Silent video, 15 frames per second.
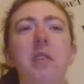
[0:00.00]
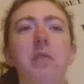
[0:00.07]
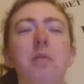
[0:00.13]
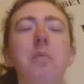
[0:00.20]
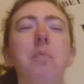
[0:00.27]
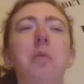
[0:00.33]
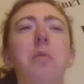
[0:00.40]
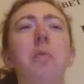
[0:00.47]

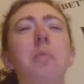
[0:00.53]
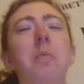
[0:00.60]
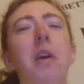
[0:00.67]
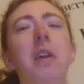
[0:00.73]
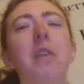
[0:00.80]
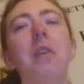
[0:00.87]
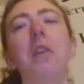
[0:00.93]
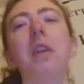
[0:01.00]
Some people
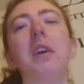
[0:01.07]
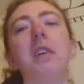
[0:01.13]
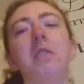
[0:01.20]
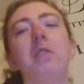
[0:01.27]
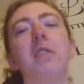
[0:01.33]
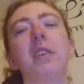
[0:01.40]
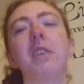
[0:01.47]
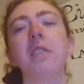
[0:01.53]
might not like
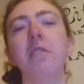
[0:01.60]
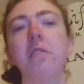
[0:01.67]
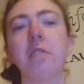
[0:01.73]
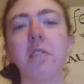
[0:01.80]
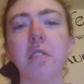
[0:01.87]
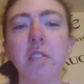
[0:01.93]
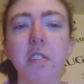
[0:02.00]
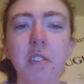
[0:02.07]
science
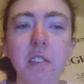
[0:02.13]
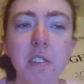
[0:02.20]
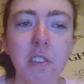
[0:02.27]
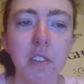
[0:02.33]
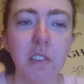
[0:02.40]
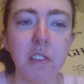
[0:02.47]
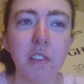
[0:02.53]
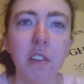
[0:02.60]
and all.
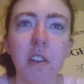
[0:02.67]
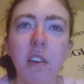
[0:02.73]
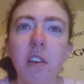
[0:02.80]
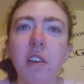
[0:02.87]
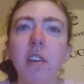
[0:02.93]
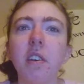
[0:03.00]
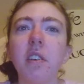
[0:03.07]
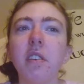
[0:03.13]

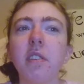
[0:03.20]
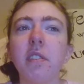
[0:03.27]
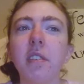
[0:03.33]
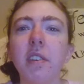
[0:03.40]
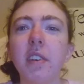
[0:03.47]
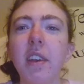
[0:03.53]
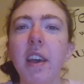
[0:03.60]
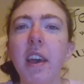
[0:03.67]

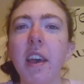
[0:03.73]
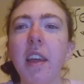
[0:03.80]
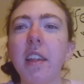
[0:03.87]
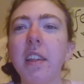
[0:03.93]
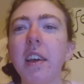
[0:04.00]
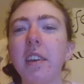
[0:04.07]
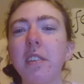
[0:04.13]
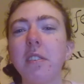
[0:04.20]
So yeah,
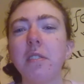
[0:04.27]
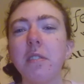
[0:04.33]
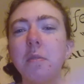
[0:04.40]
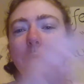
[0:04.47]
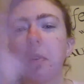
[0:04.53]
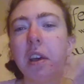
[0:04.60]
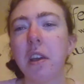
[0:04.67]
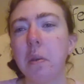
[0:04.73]
and
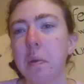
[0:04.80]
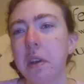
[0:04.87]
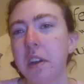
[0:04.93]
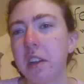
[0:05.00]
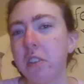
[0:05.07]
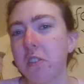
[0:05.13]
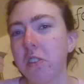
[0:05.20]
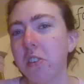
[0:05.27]
that's my
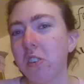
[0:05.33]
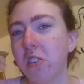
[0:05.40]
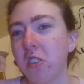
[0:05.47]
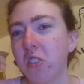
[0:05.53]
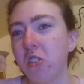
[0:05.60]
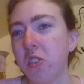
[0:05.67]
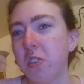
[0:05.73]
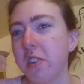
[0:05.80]
quick
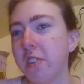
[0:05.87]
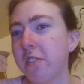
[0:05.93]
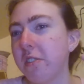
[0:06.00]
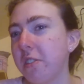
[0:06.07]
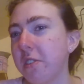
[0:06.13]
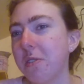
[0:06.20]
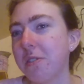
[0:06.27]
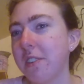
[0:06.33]
introduction to this
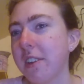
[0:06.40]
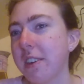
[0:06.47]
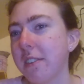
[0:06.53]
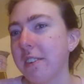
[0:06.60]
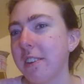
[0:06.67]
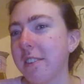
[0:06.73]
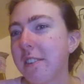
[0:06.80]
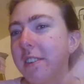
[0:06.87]
new
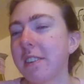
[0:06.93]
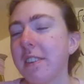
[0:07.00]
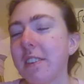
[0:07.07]
series.